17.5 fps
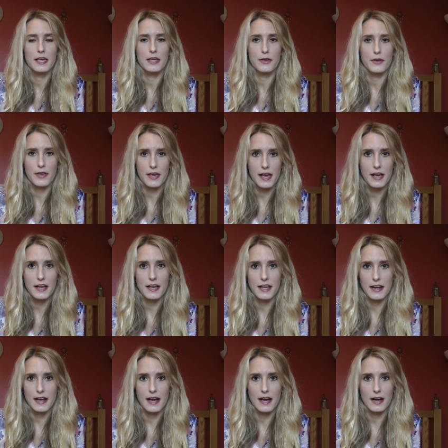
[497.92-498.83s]
you can
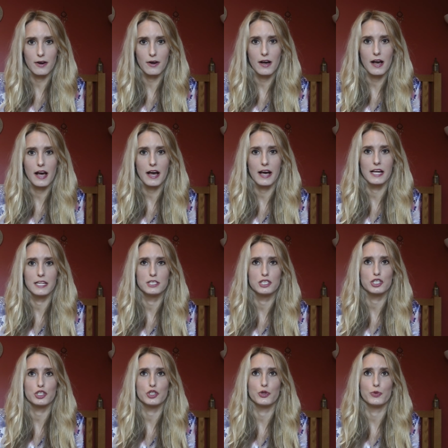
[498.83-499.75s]
get out
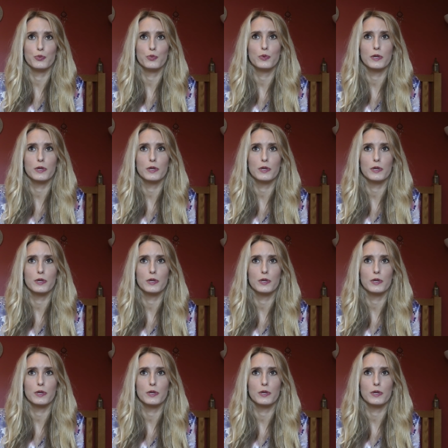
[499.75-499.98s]
and you